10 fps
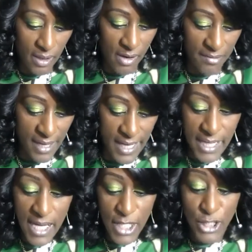Alright,
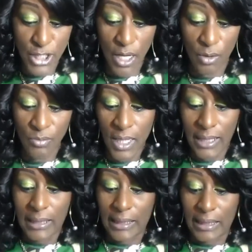so
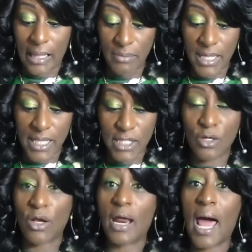let me get
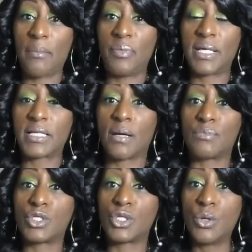started. I picked up
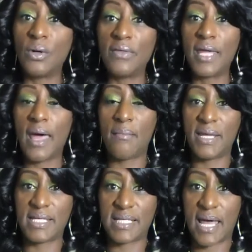2 of the
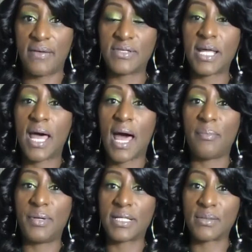MSFs, I
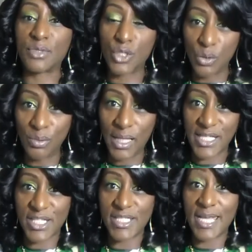picked up 2
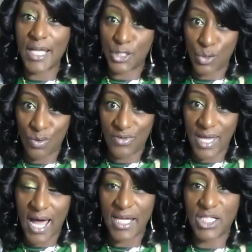blushes, and 2 of
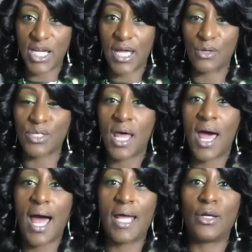the eyeshadows.
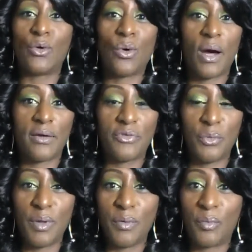I know quite a few
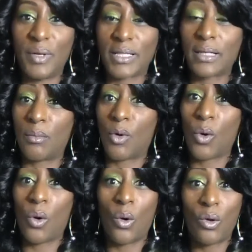people picked up
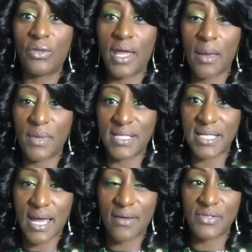all the
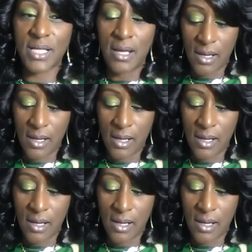MSFs.